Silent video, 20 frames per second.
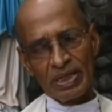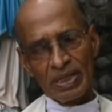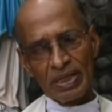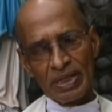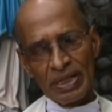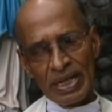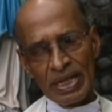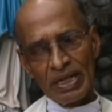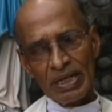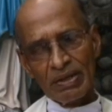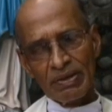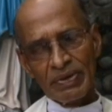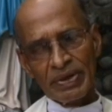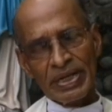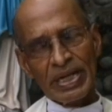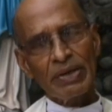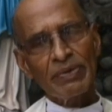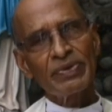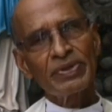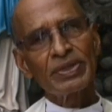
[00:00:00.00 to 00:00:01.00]
Then when
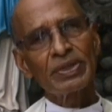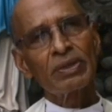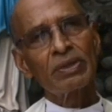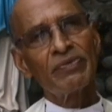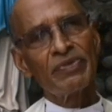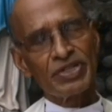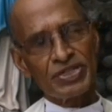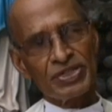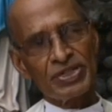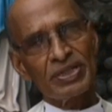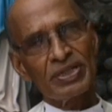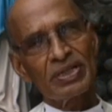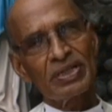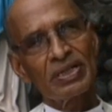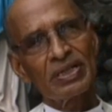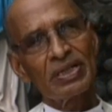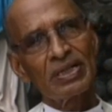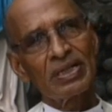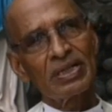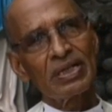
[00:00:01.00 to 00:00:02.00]
I went to the novitiate
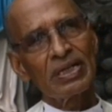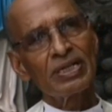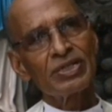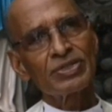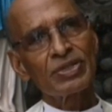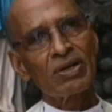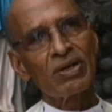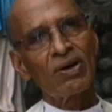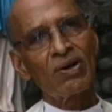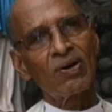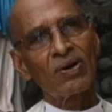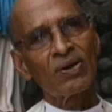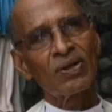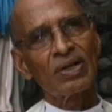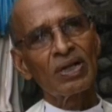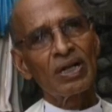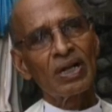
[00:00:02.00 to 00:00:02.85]
in Shillong,